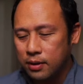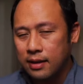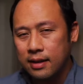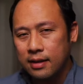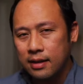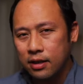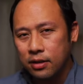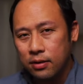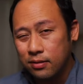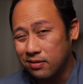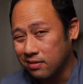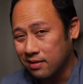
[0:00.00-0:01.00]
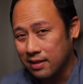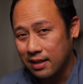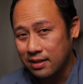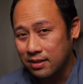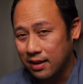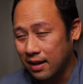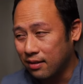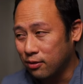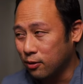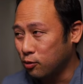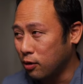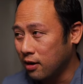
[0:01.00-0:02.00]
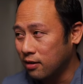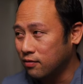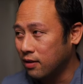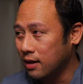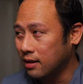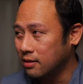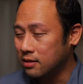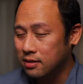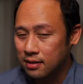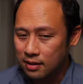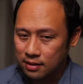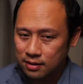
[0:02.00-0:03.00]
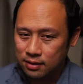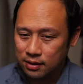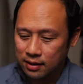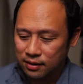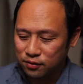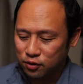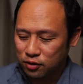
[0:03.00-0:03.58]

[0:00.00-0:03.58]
then you don't get to have the raw files that you have for